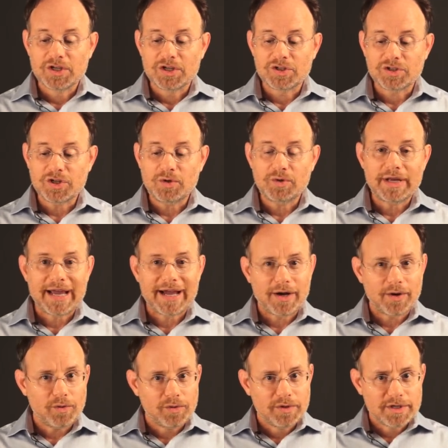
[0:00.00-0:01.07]
showed
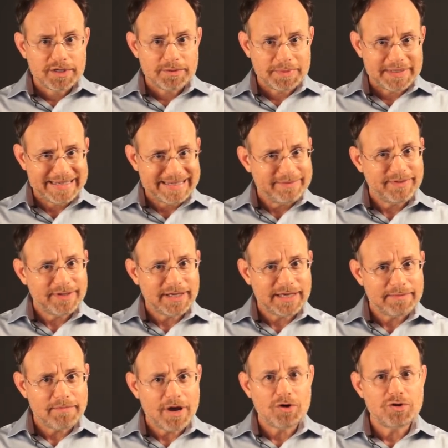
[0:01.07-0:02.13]
how specific
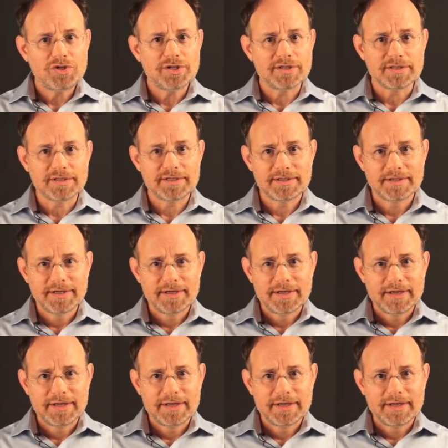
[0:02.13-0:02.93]
emotions